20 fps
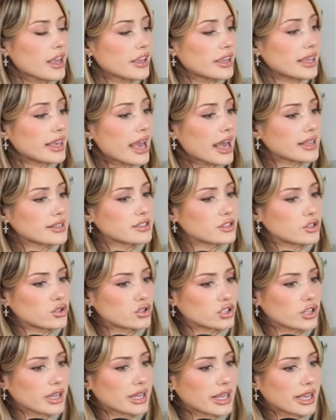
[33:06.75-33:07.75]
yes, you
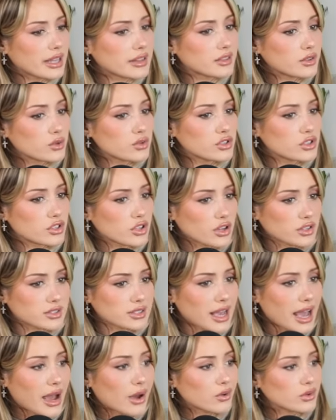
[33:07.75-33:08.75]
should get those
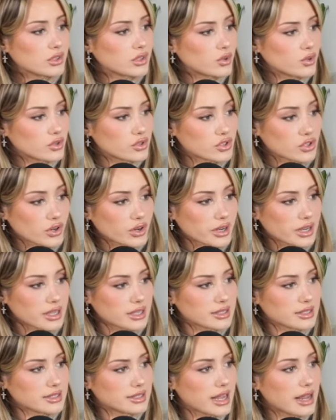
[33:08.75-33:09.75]
thoughts out to a certain
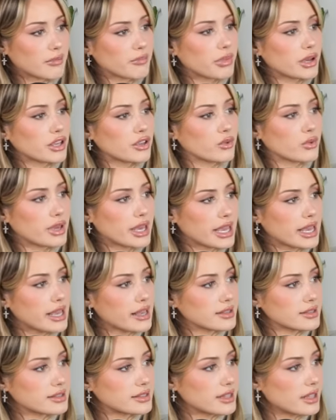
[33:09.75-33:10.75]
extent, but you
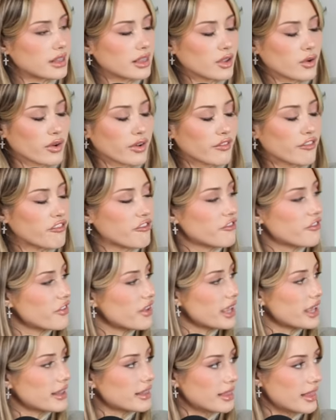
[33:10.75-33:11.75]
can't sit there and
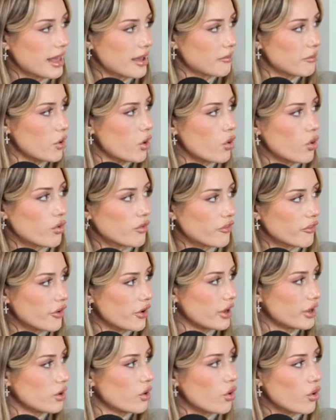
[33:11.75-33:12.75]
feed them over
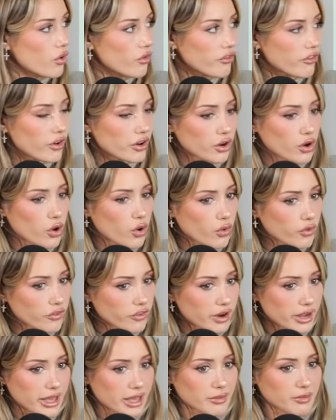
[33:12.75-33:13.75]
and over and
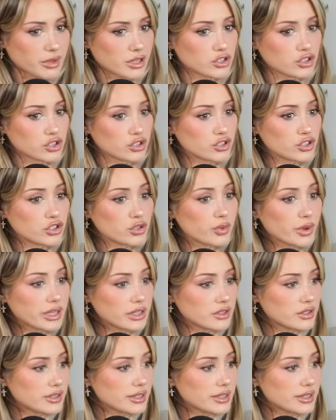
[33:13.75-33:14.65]
over again because you're doing